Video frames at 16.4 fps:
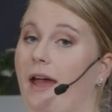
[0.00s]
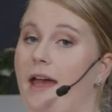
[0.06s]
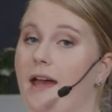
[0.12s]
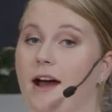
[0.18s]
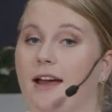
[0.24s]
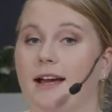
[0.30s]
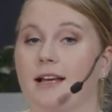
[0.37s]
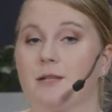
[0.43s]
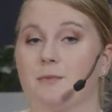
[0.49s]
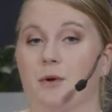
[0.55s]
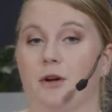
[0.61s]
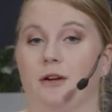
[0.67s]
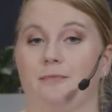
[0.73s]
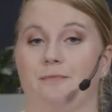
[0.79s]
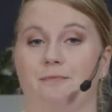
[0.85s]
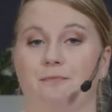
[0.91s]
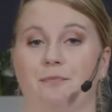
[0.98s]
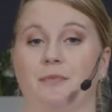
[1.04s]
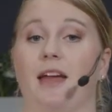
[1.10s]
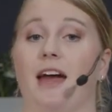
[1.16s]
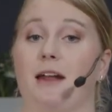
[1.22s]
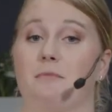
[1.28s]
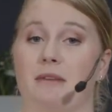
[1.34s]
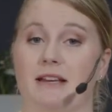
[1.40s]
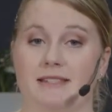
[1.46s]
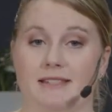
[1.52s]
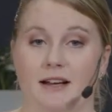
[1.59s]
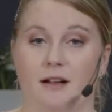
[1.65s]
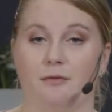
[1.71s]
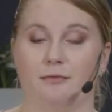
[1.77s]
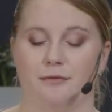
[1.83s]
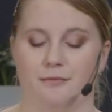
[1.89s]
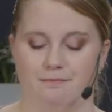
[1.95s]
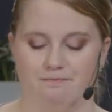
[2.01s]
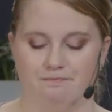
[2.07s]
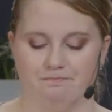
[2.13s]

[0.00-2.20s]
AI expert, and myself.